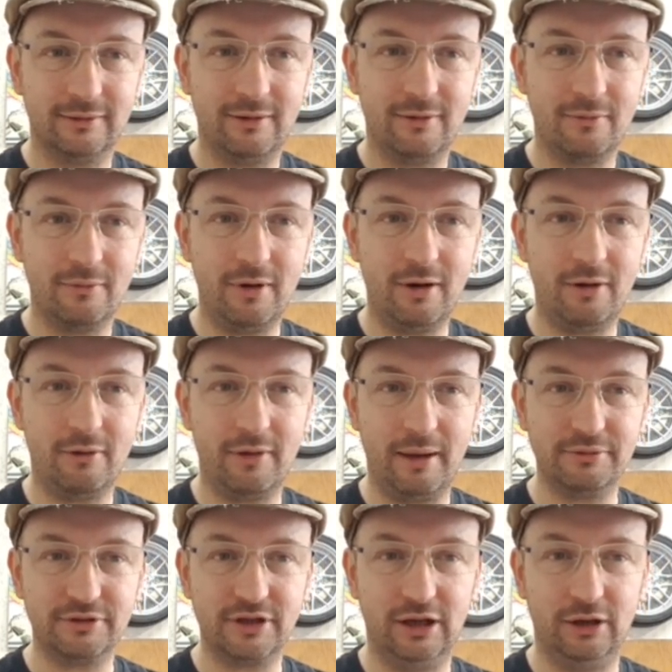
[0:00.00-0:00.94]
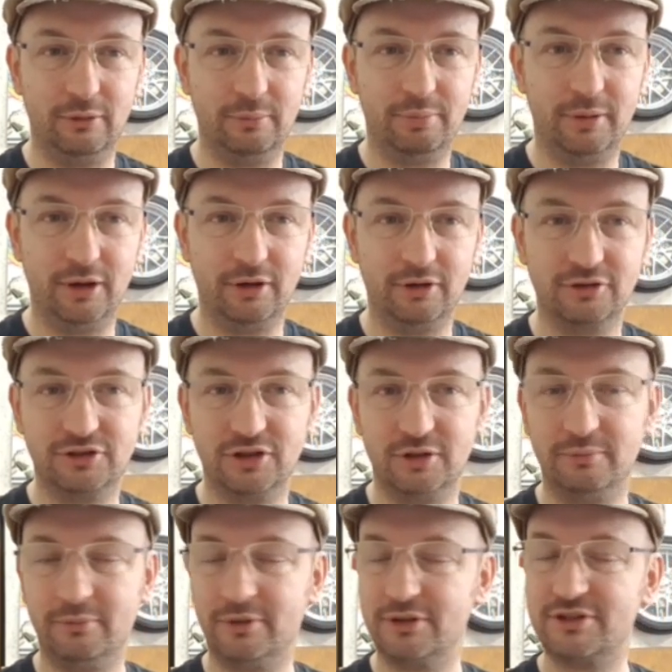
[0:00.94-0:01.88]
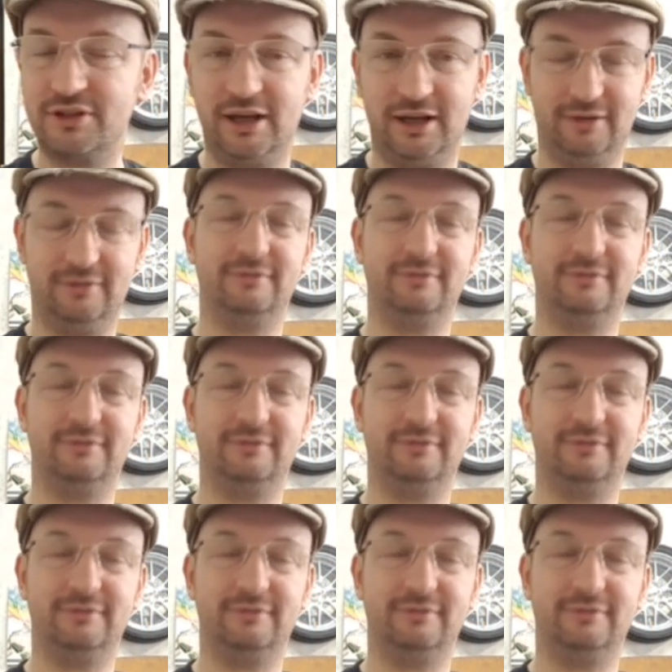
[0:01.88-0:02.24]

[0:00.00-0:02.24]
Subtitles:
Whoa, that was a long jump, wasn't it?